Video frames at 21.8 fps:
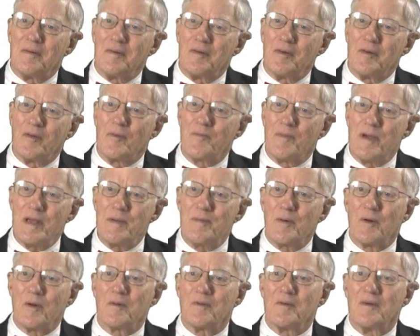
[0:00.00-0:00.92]
the
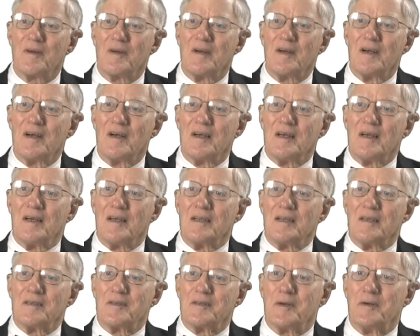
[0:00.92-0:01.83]
people
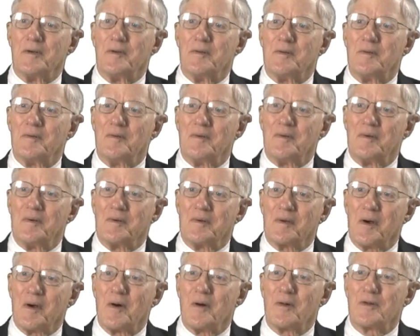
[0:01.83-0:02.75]
to
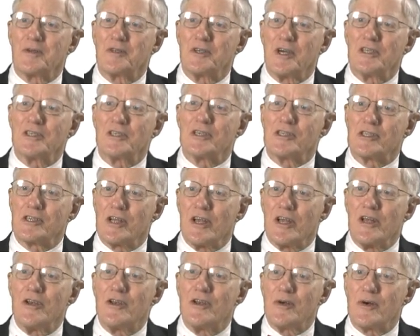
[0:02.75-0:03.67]
call judges
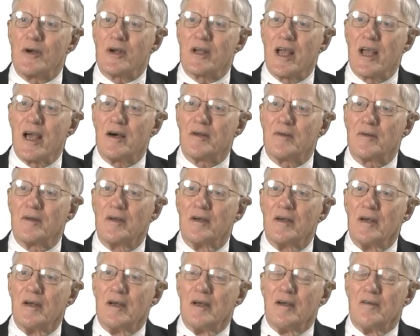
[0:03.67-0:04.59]
into account
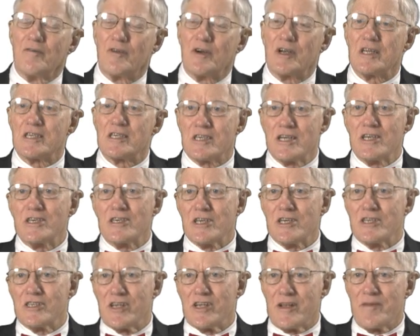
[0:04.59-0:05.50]
for
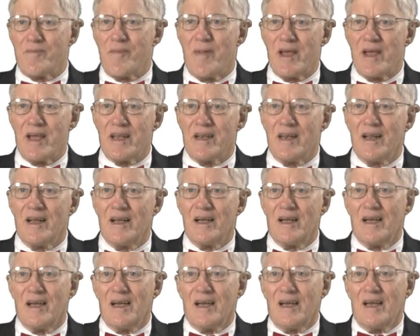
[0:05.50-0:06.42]
decisions they had made.
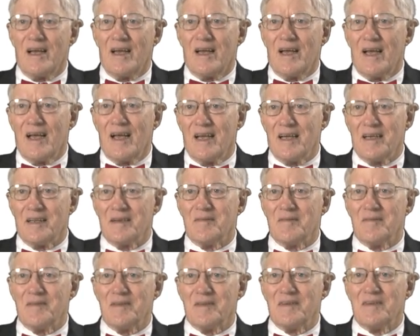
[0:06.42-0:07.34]

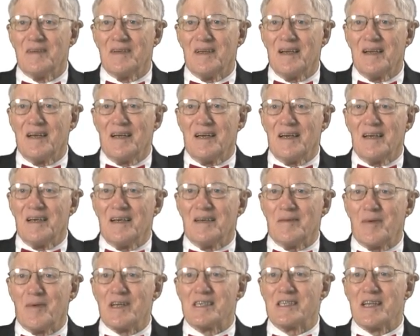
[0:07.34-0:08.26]
And
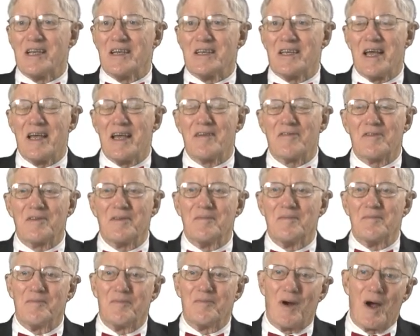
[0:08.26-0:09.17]
President Taft,
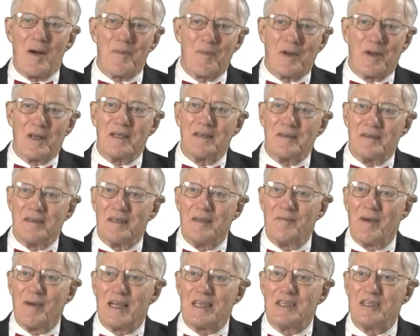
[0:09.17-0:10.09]
properly, in
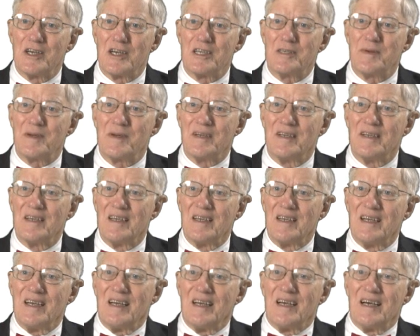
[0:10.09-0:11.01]
my judgment,
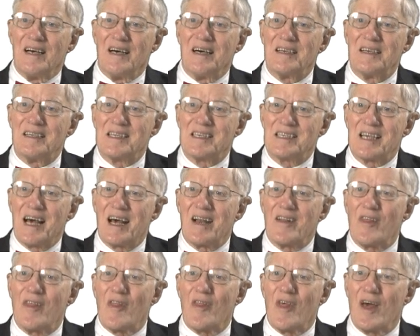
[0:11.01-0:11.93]

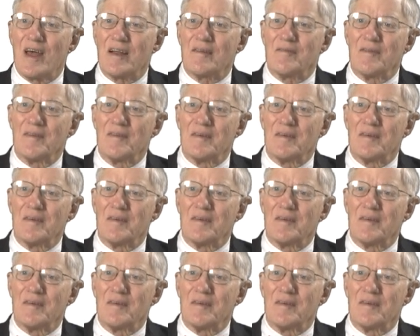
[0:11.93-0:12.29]
decided that